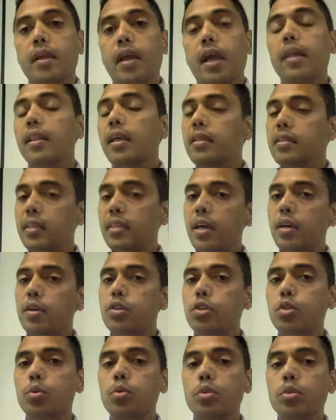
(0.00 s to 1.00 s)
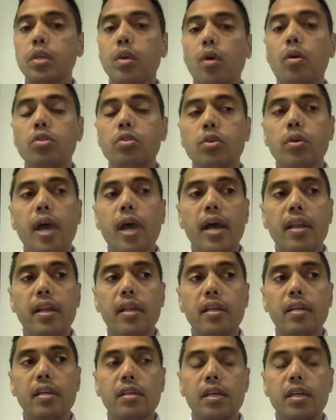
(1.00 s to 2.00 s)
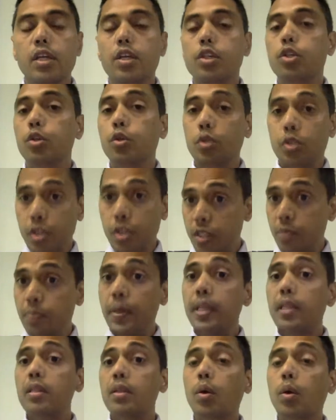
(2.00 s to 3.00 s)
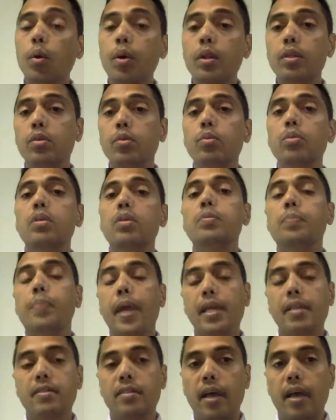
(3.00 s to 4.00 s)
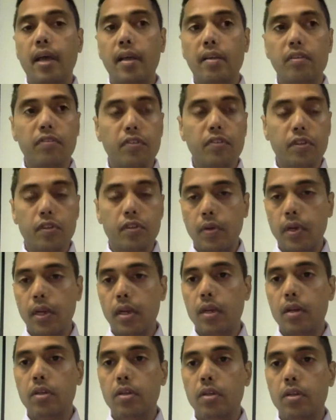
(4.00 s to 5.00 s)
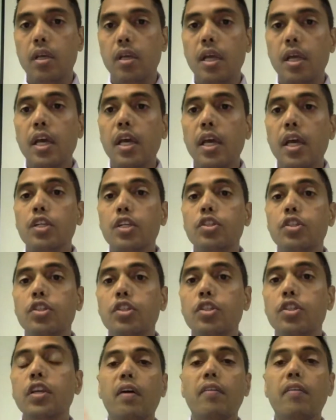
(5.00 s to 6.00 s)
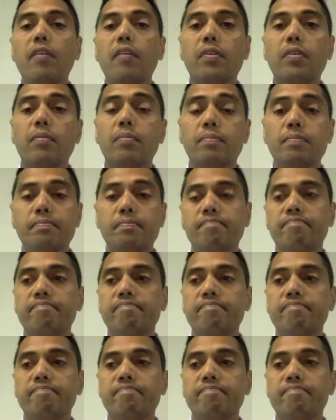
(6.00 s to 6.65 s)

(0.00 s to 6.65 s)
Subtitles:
And let's say our Susie also had an issue. She's been going through this pain cycle for 3 years. She fell from